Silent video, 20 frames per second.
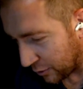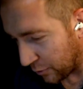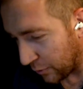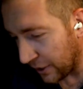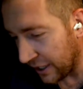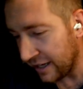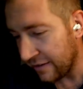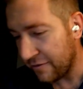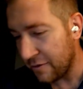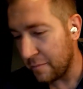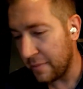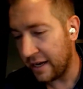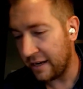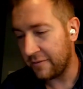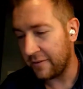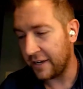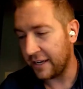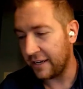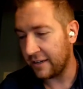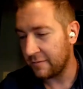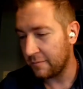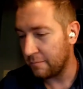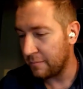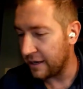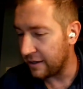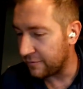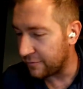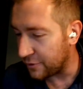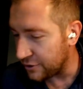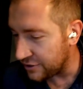queen of the
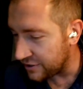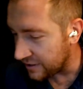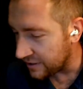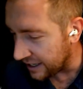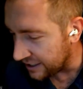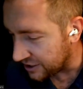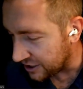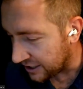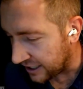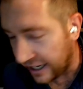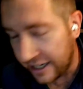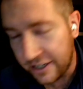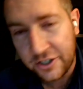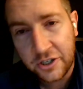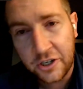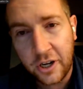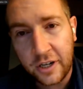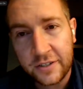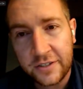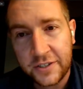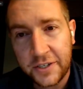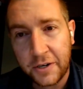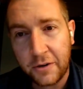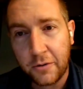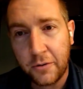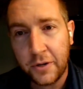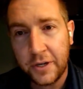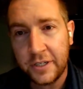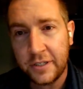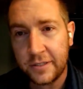metaverse education on
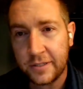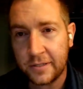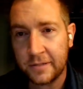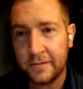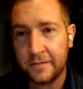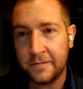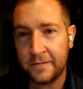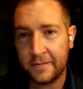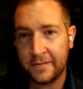steroids.